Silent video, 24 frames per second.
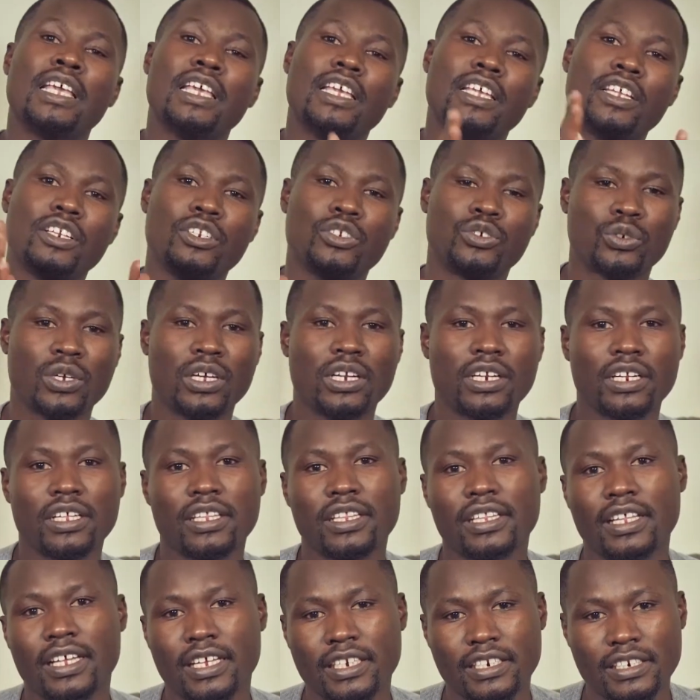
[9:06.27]

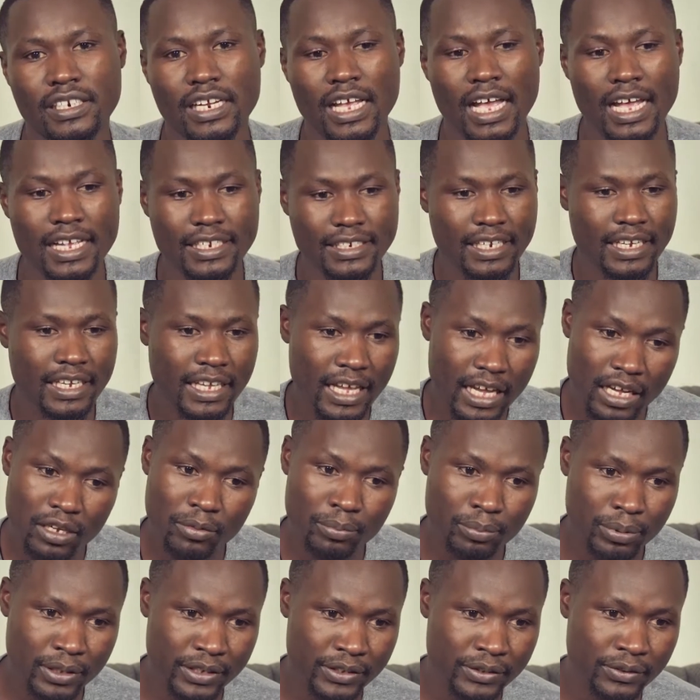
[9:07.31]
ensuring that as a
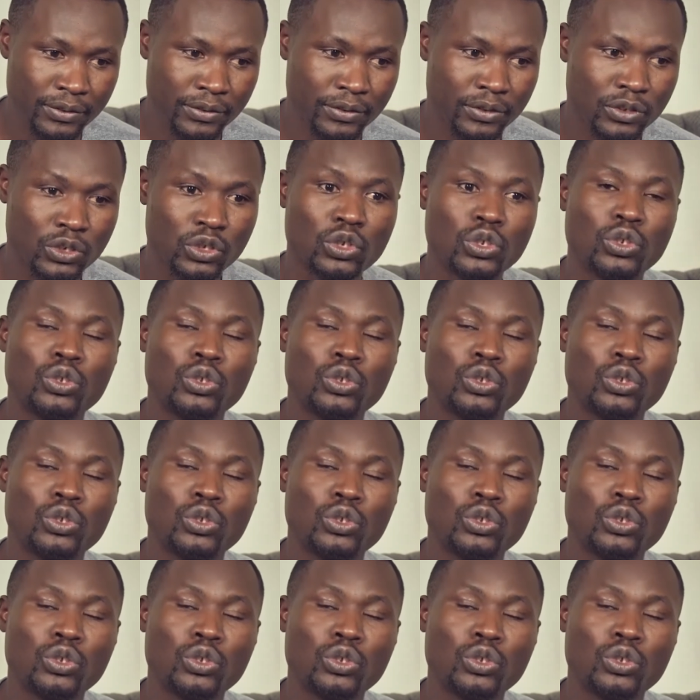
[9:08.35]
young person,